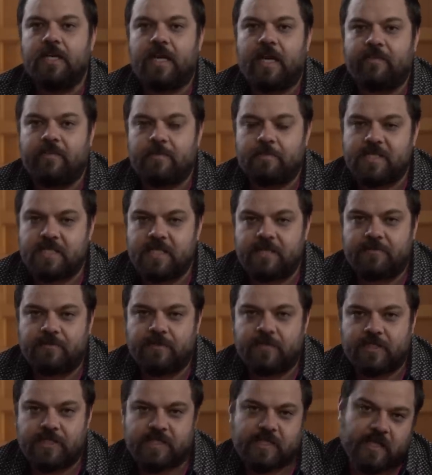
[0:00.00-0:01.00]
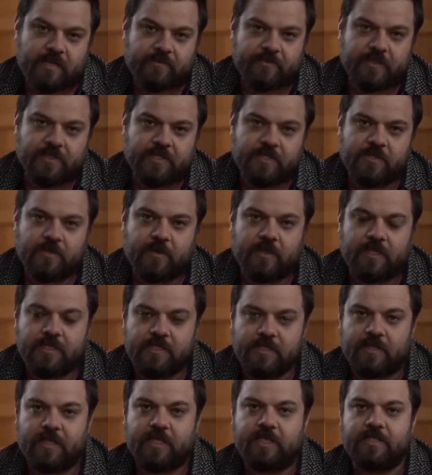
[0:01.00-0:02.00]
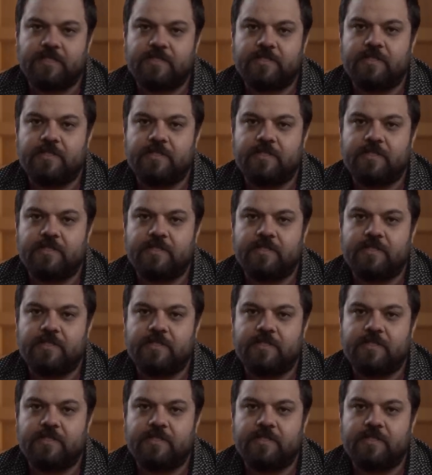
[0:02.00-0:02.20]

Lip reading: have him set foot on South African soil so they can